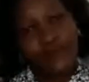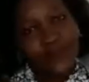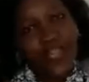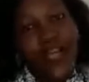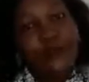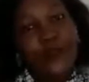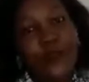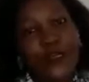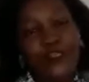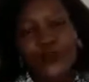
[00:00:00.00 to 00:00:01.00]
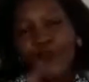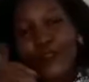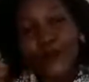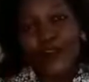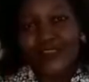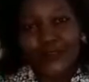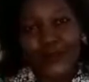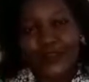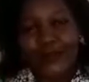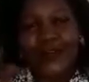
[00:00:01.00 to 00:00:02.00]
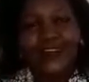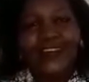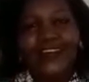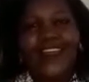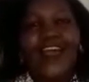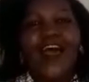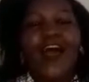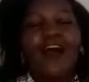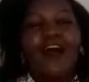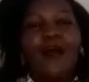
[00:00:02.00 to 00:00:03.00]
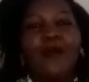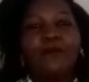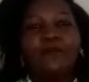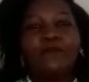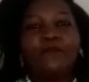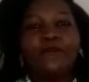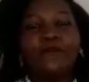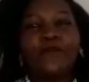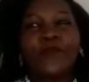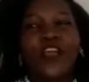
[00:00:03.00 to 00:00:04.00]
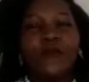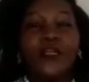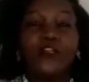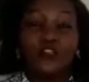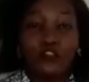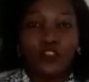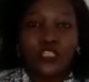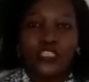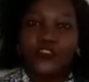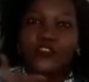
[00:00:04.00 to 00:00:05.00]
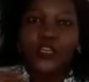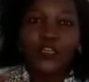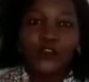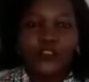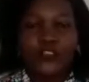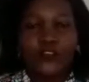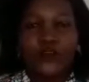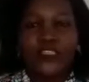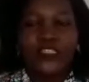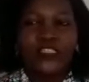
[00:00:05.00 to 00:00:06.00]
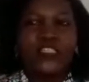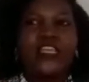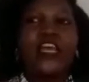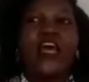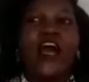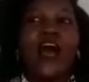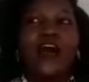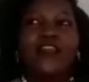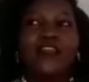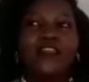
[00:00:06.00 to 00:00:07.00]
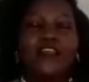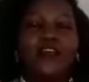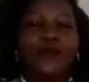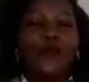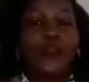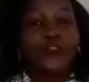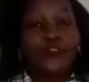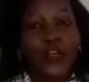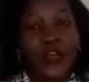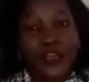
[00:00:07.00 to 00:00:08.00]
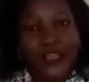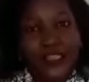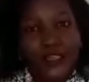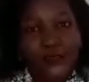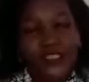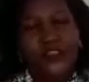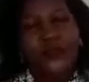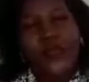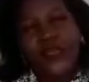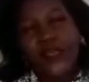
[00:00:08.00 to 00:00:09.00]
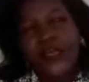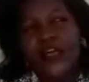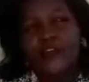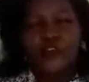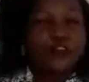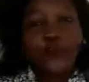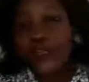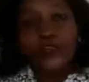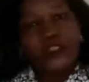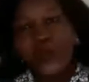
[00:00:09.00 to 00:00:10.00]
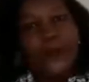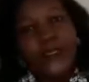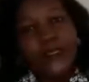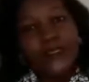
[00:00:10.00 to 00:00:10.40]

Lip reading: the Racheal on the Racheal and Ballet. I'm a law student at Uganda Christian University, and we were doing our exams. That is why not so much was happening,